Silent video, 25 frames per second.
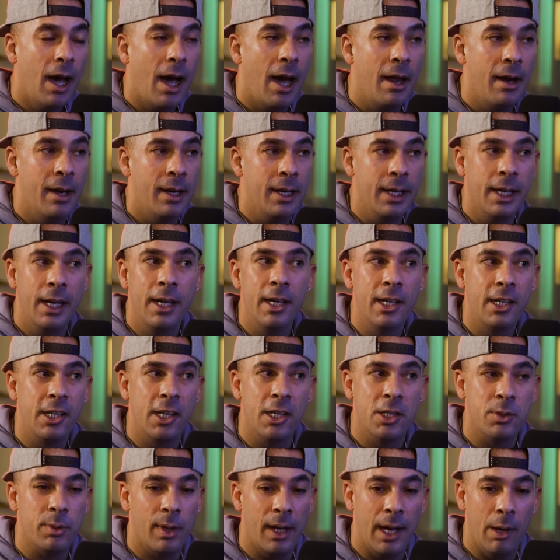And then the
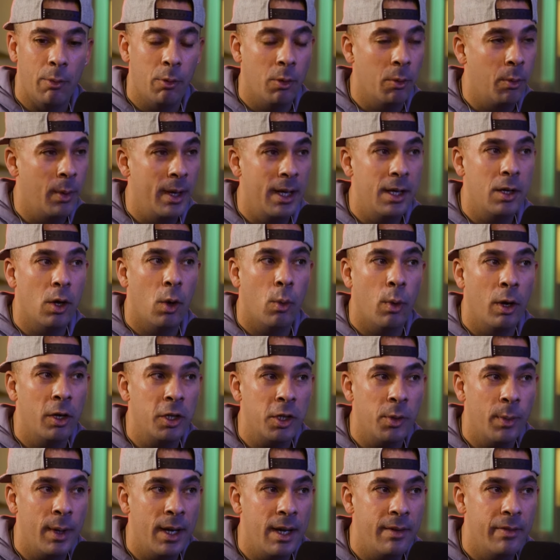Indians were like, well, we don't want
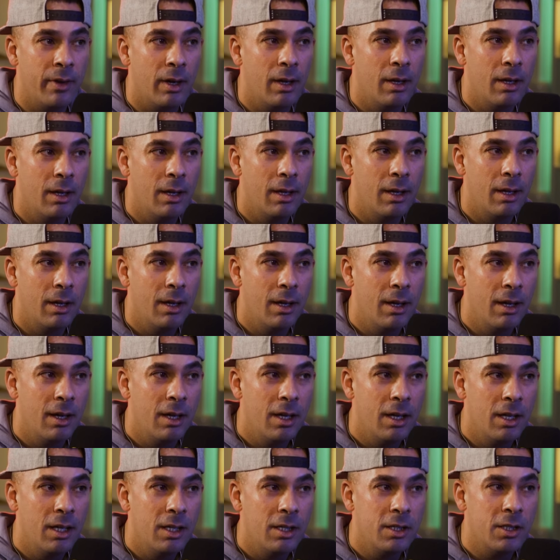you either. Mm.
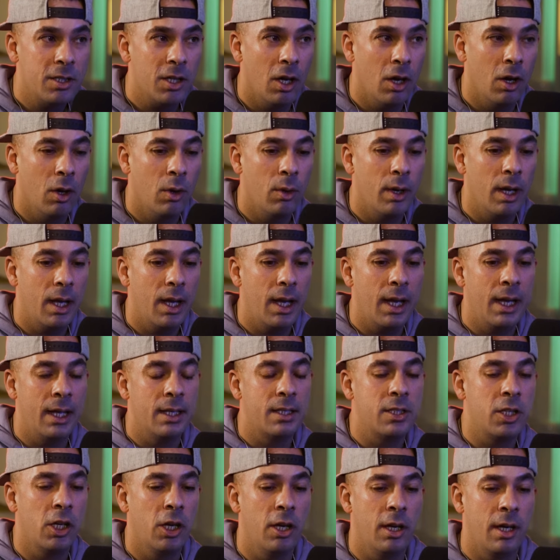So it
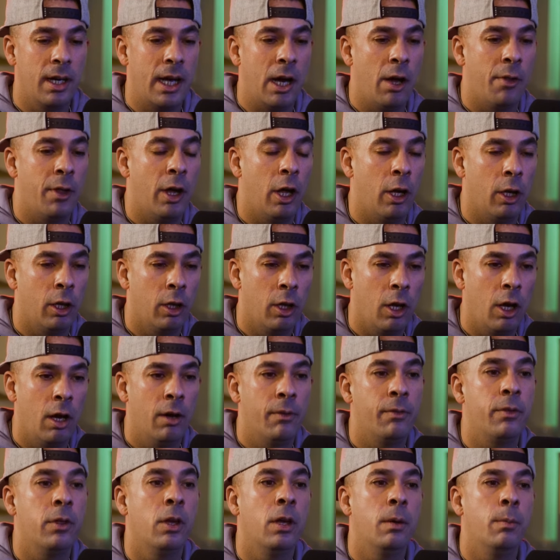turned out that a
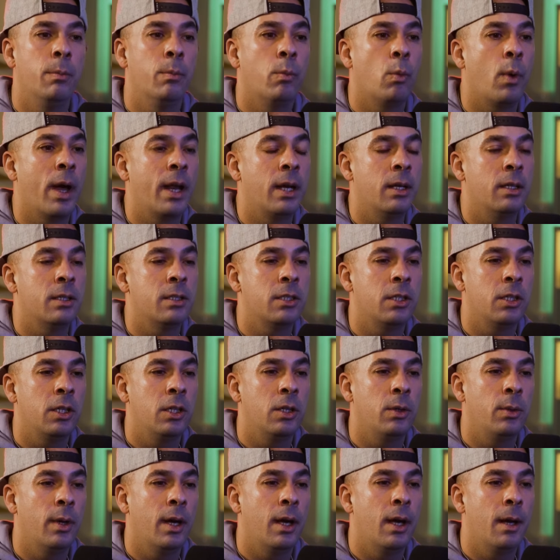lot of them went
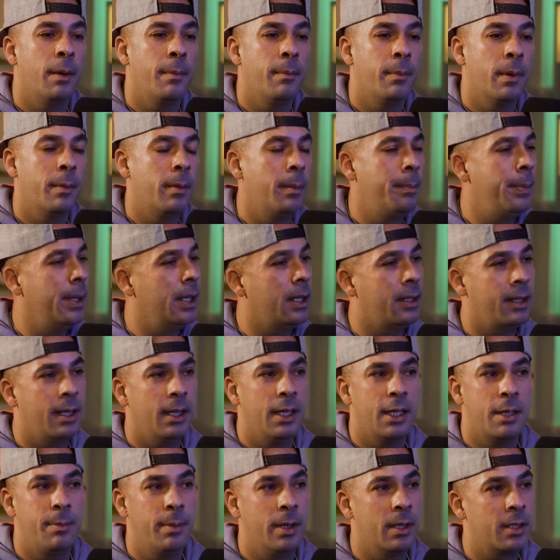to, I'm a big
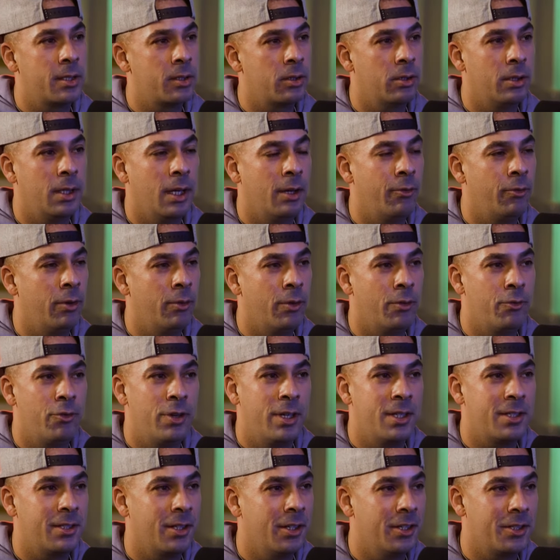geek, me, I studied, I
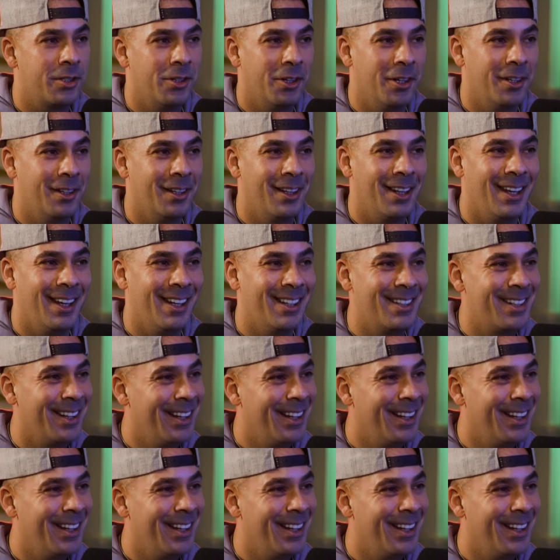researched all of this.